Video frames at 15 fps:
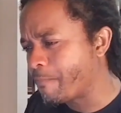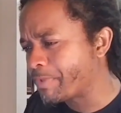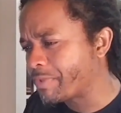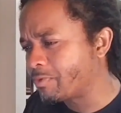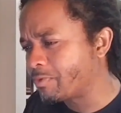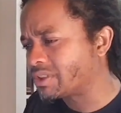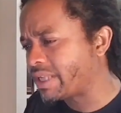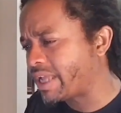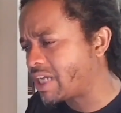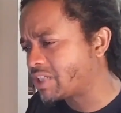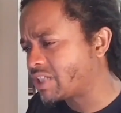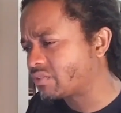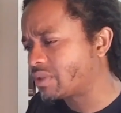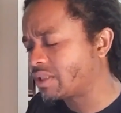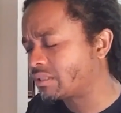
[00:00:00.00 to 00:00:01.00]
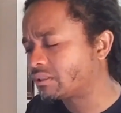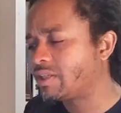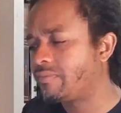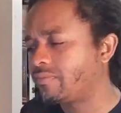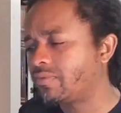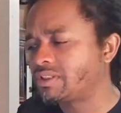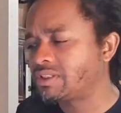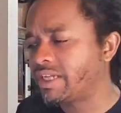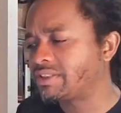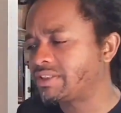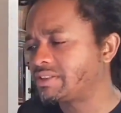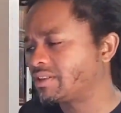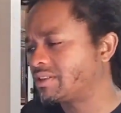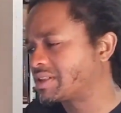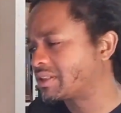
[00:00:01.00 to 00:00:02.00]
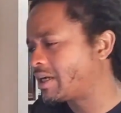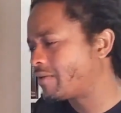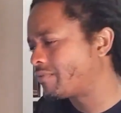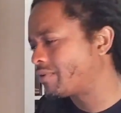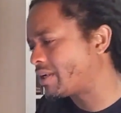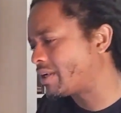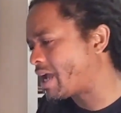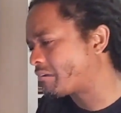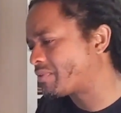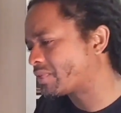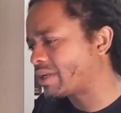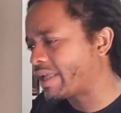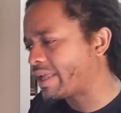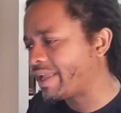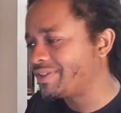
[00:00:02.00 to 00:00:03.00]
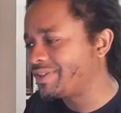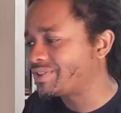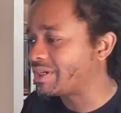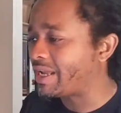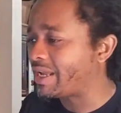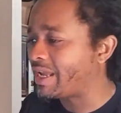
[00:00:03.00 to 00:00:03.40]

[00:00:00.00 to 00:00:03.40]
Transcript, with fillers: that the civilizations discovered in Africa, Asia, and